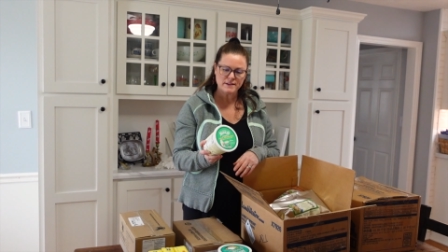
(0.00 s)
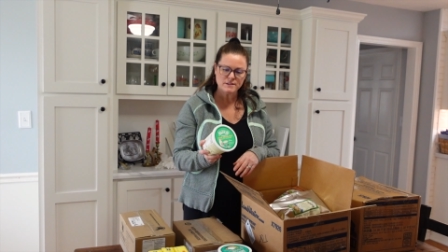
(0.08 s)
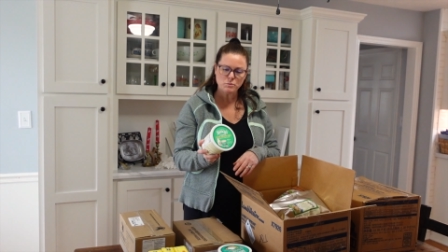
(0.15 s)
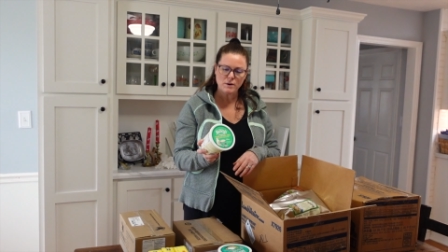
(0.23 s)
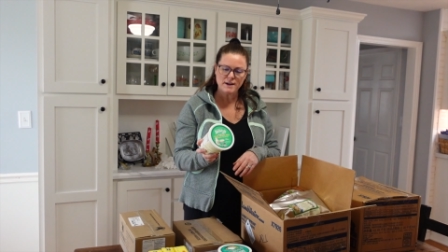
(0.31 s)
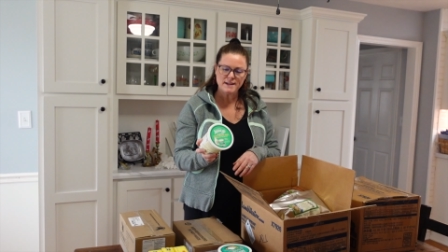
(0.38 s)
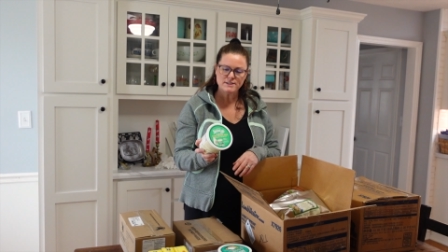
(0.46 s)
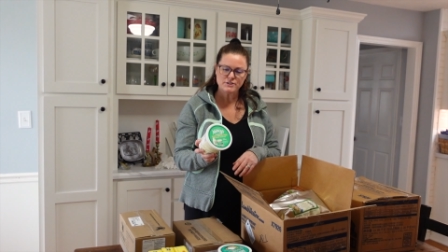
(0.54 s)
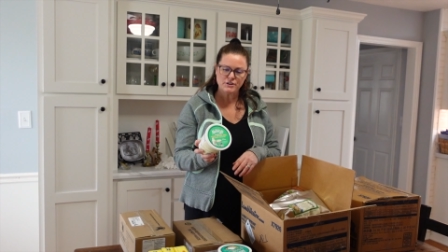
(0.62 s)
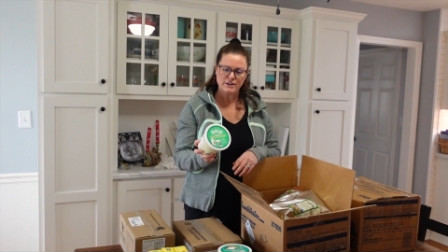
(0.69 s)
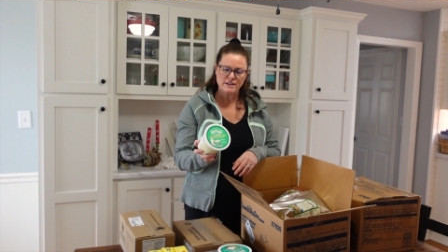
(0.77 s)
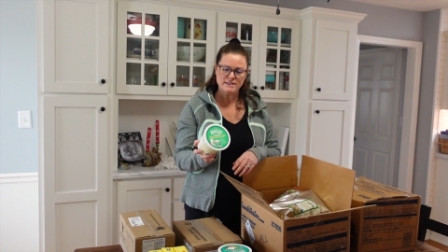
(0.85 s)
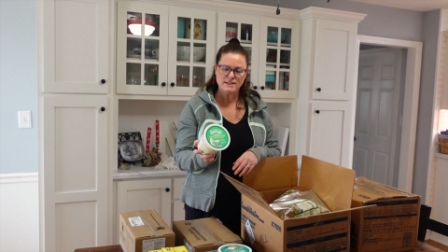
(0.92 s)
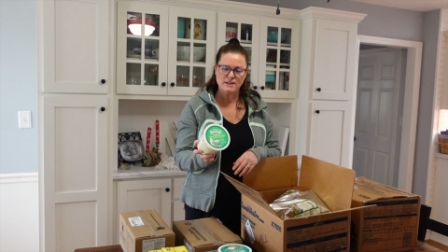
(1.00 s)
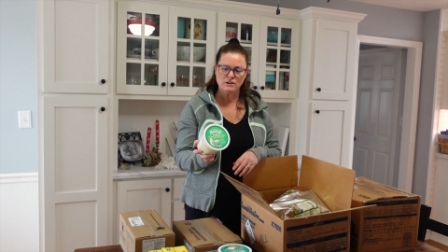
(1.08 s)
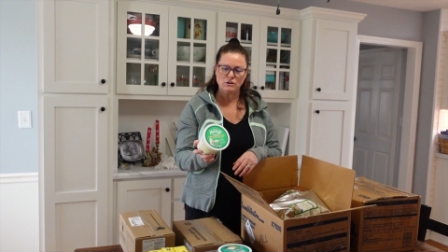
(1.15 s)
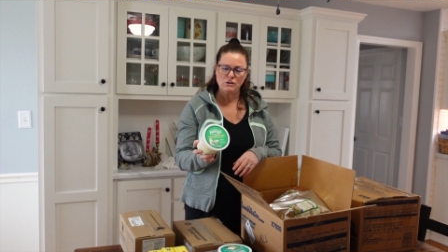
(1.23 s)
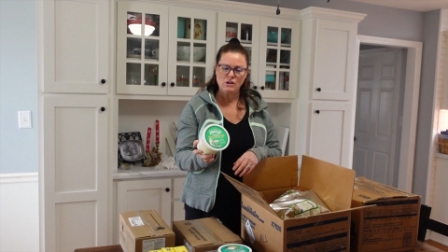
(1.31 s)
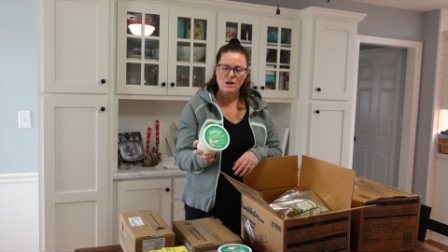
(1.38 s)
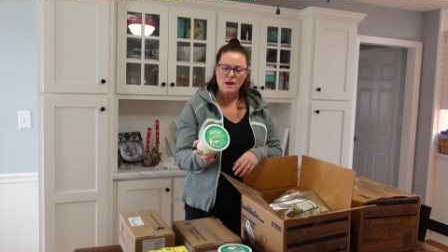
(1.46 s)
This one is good
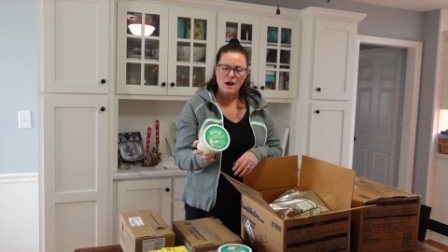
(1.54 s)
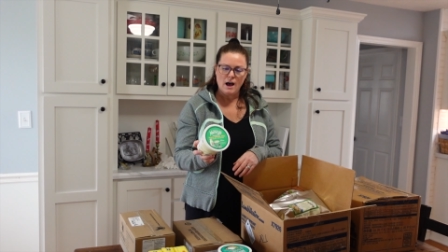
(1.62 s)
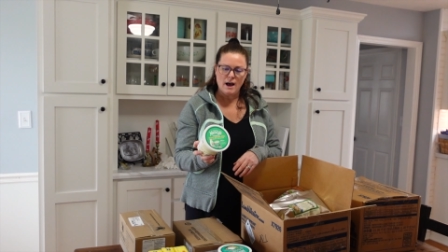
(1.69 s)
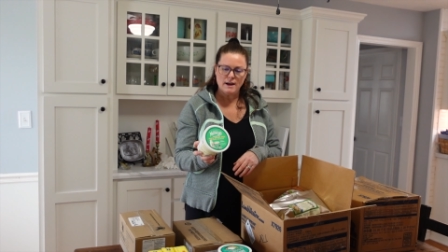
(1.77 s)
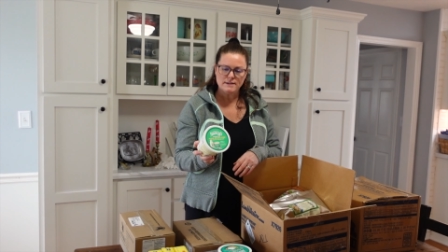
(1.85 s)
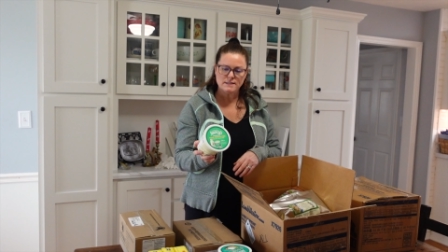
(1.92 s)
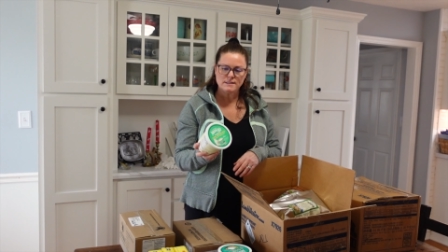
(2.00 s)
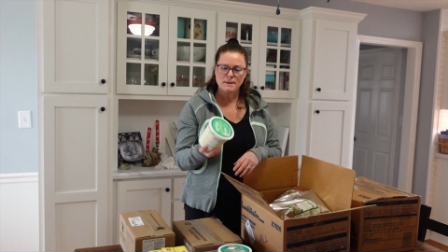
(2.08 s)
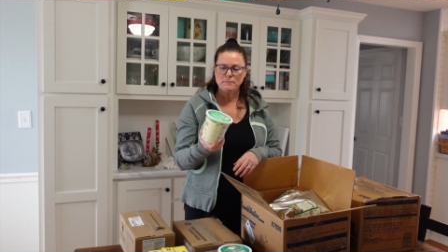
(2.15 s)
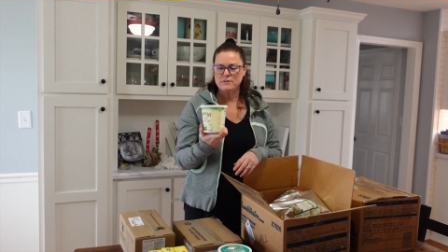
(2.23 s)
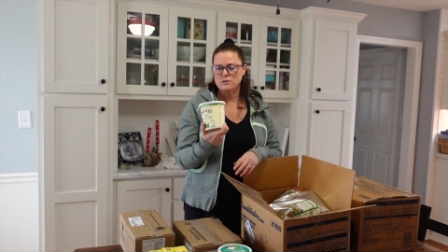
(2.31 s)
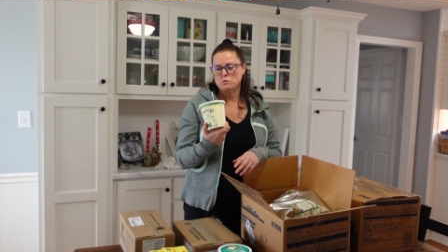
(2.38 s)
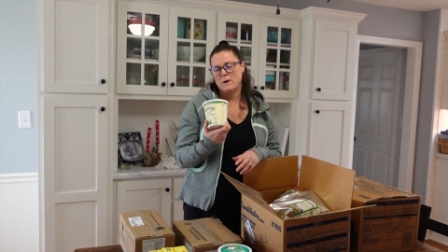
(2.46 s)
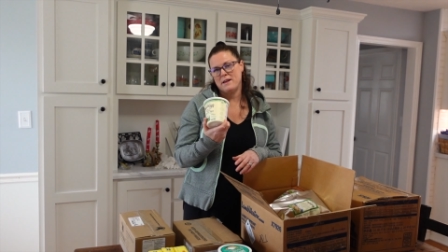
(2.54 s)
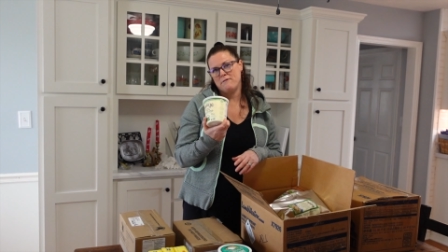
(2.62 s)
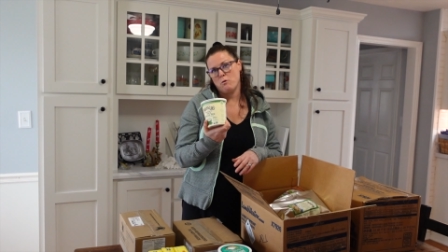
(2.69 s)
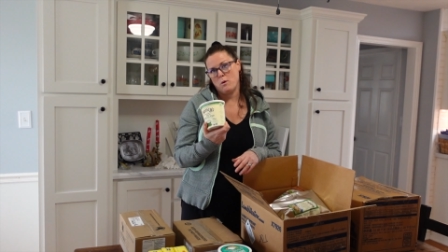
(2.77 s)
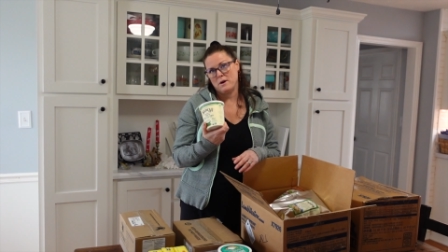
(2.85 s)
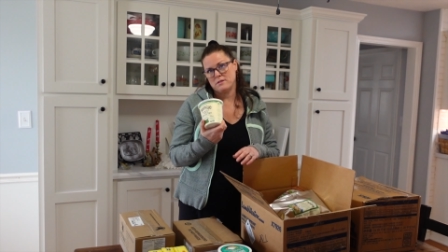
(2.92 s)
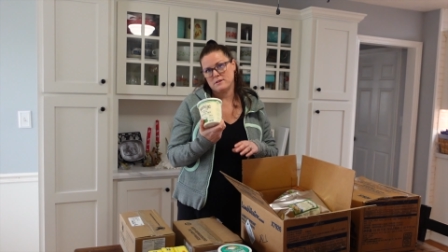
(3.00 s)
until December the
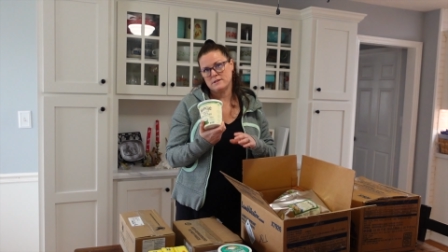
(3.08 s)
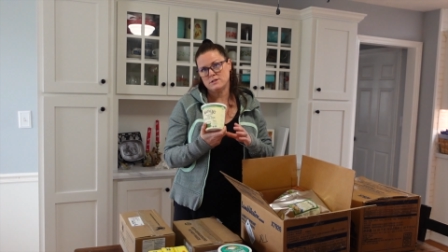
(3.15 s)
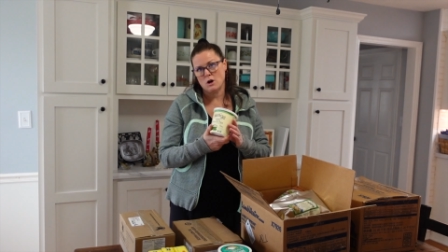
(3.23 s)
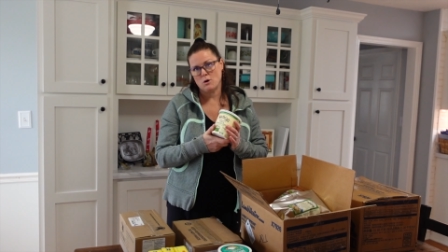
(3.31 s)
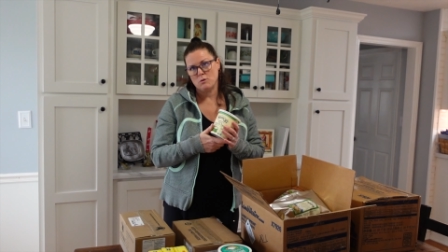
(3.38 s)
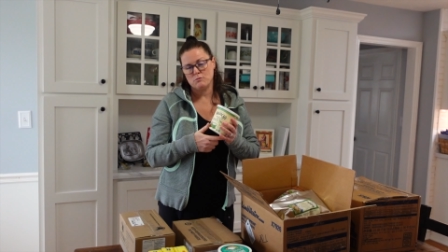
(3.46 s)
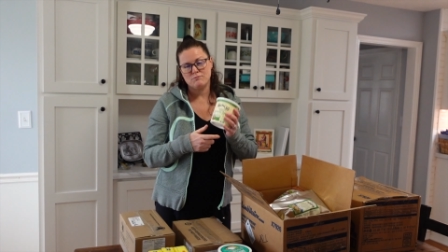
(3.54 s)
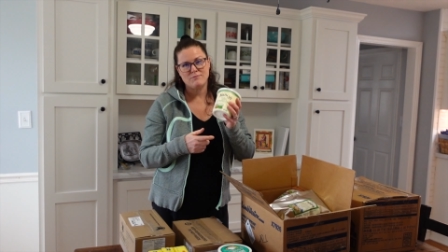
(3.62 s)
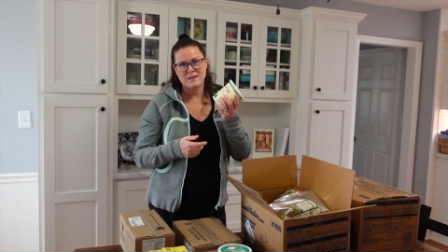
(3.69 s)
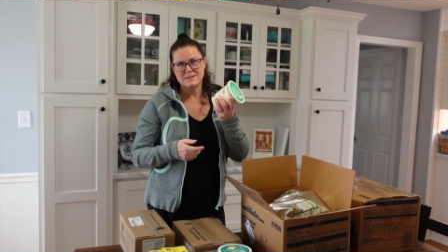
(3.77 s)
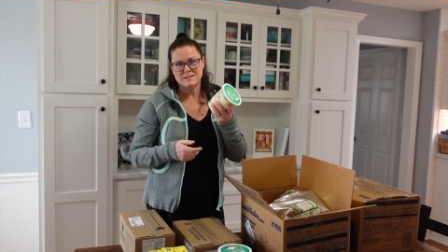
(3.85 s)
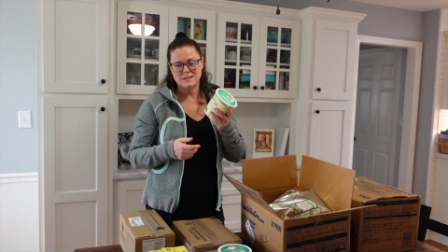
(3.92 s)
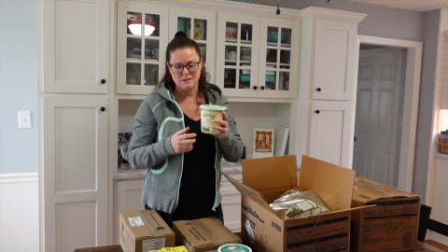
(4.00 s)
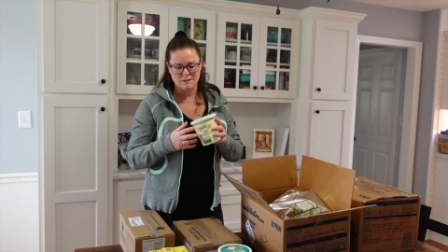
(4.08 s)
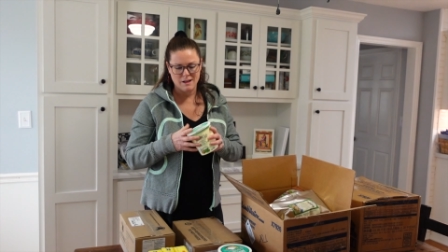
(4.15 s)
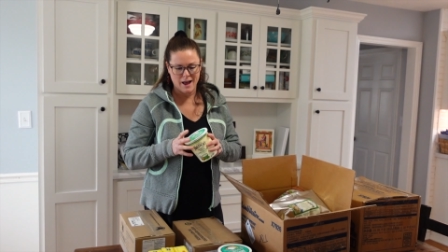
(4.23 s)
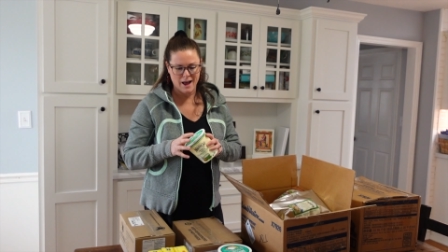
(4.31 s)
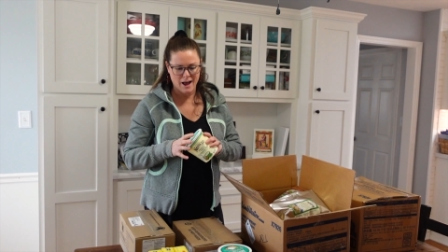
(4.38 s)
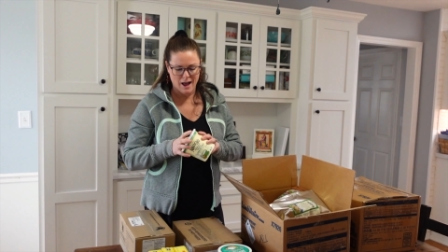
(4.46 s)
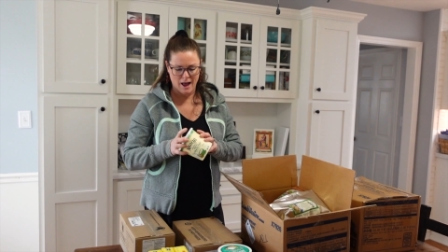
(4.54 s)
24th, so still,
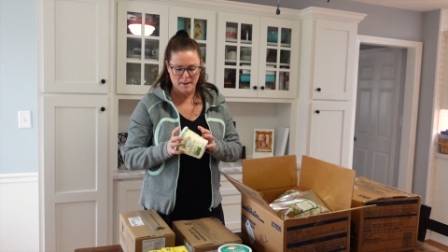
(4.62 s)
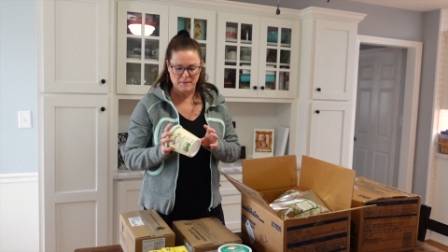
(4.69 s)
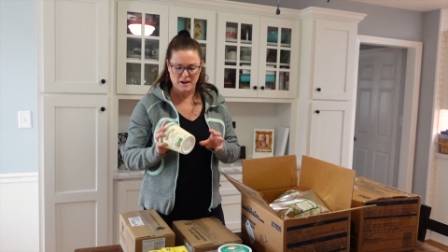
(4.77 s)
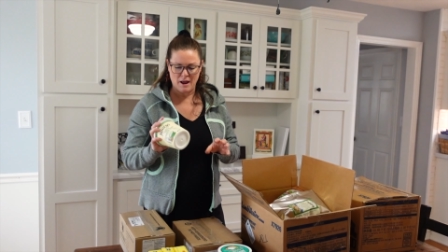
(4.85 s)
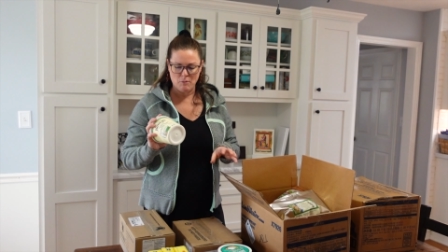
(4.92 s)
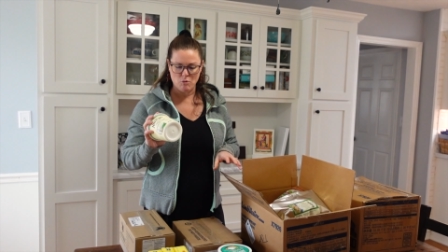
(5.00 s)
I